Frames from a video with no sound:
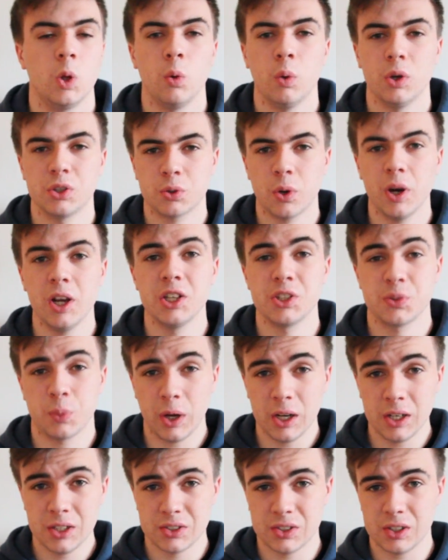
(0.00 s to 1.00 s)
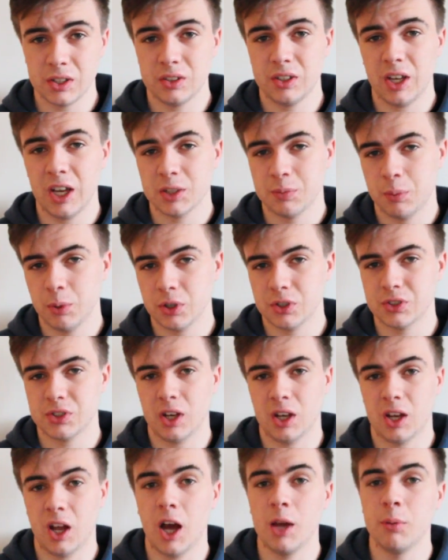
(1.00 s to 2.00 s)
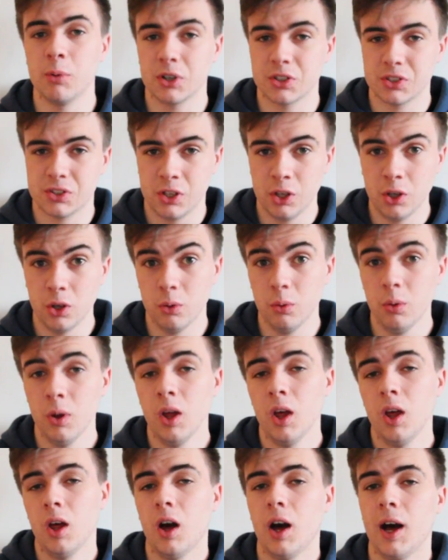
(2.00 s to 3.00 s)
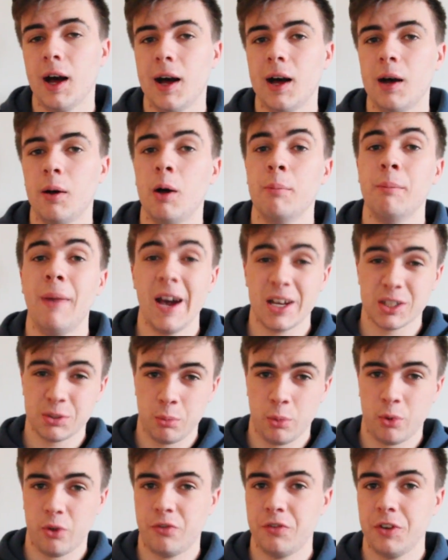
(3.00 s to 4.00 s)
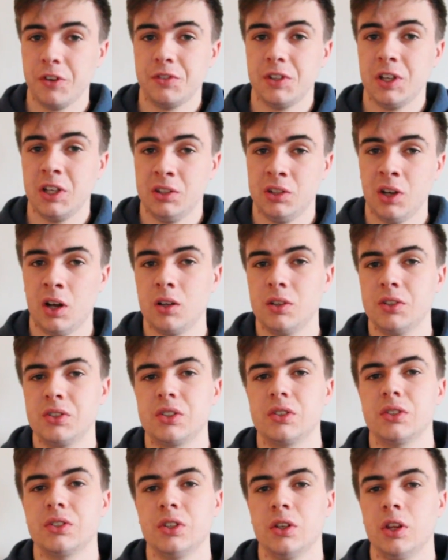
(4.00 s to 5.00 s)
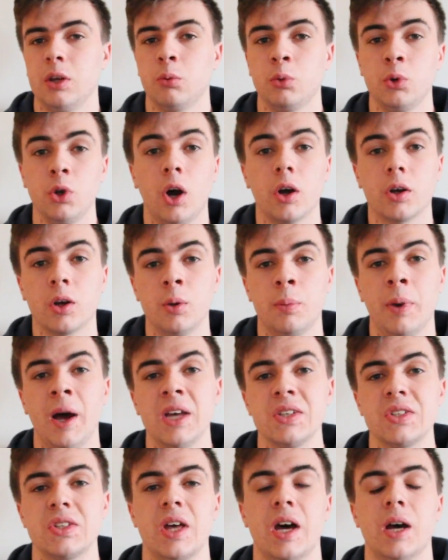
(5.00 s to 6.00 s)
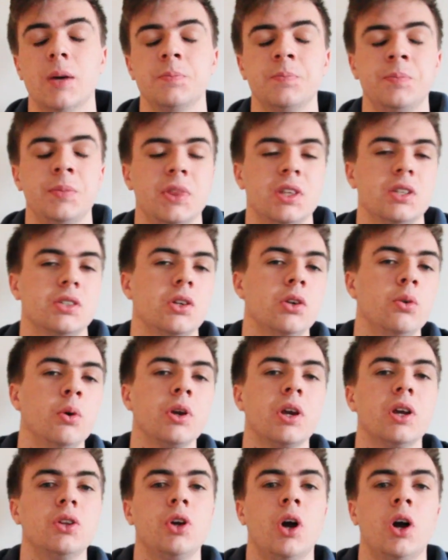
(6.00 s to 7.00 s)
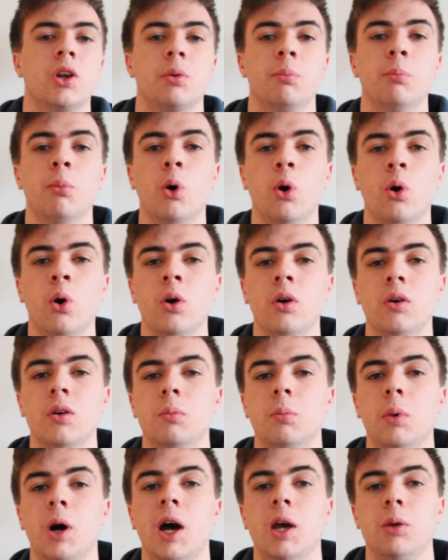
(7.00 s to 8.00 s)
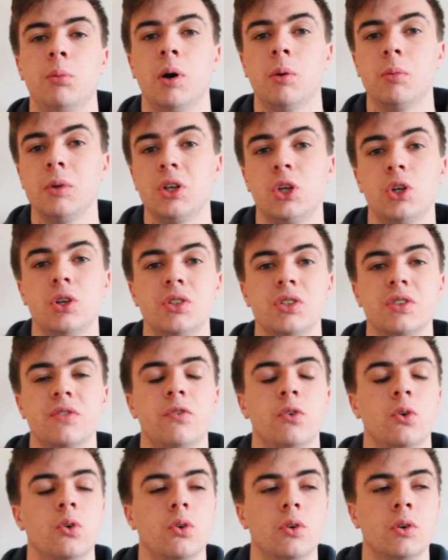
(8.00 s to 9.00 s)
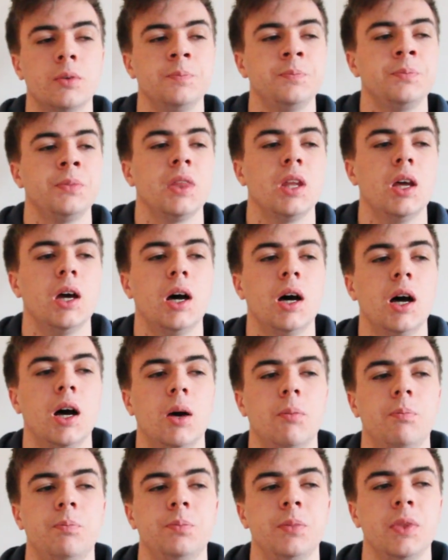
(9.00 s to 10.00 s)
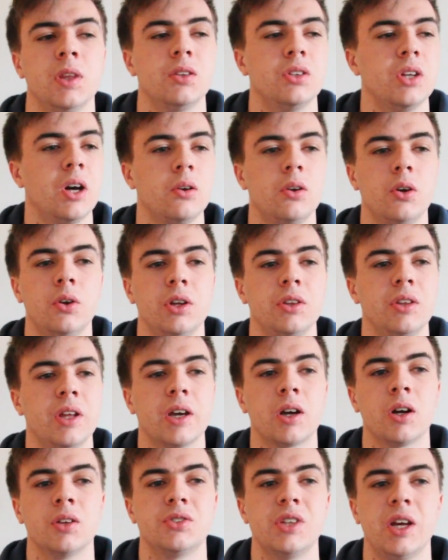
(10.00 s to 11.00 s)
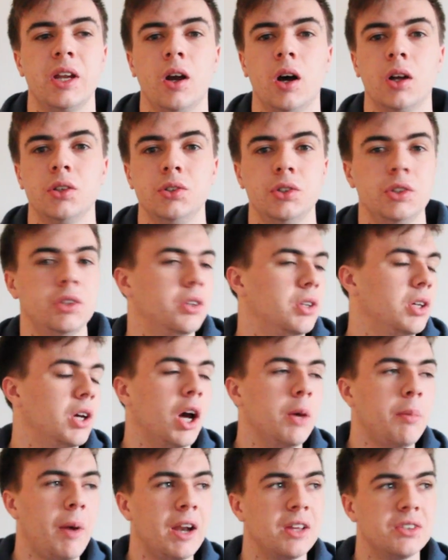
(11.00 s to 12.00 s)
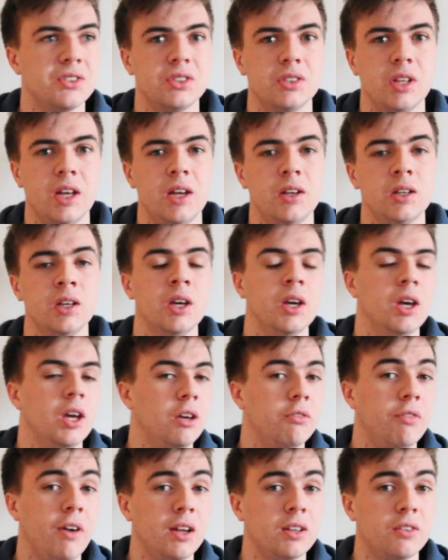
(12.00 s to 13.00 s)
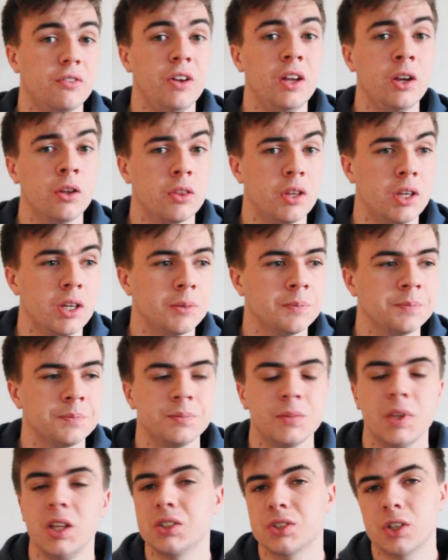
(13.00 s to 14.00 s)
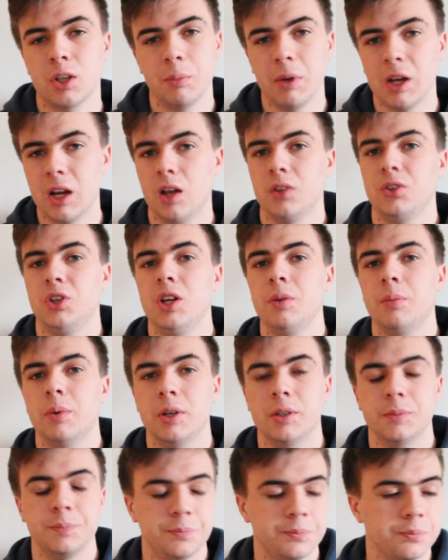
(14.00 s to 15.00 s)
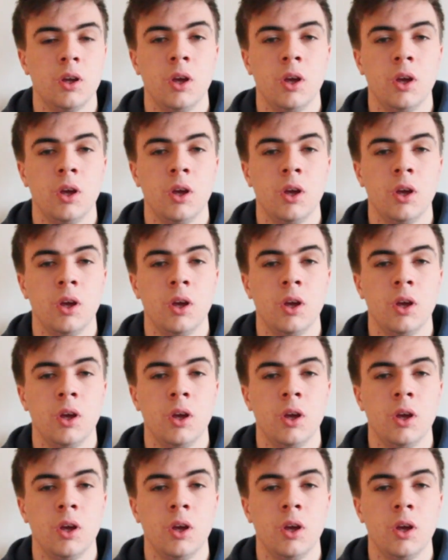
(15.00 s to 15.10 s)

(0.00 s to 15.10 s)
What's great as well is that textbooks on iBooks 2 a maximum of $15, so they will not go past that. So you won't get charged more by publishers for downloading their content on the iPad instead. In fact, if anything, it's going to be a lot cheaper.